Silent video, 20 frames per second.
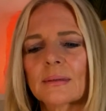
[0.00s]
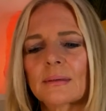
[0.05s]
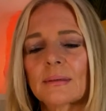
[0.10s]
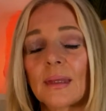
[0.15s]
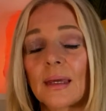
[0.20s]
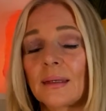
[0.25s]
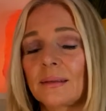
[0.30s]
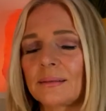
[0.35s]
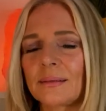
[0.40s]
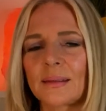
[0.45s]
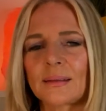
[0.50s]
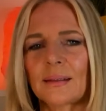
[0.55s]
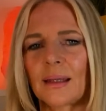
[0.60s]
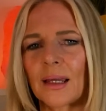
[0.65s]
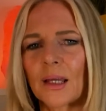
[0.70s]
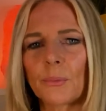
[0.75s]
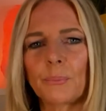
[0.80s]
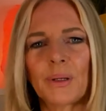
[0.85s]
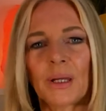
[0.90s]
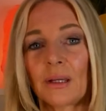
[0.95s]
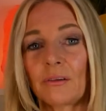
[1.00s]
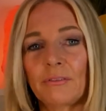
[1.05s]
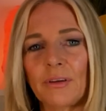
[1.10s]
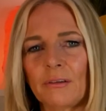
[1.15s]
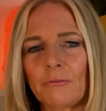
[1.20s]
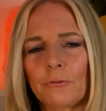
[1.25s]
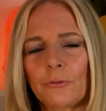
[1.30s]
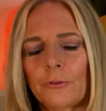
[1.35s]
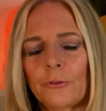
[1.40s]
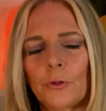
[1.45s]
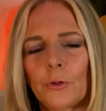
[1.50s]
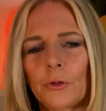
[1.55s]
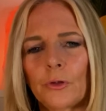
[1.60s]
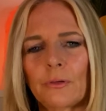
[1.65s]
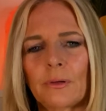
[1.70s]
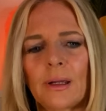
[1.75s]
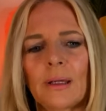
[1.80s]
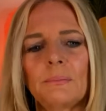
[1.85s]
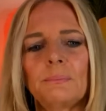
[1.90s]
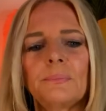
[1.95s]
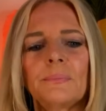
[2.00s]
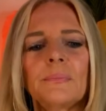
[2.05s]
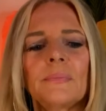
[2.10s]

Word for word: they did like a big event for it.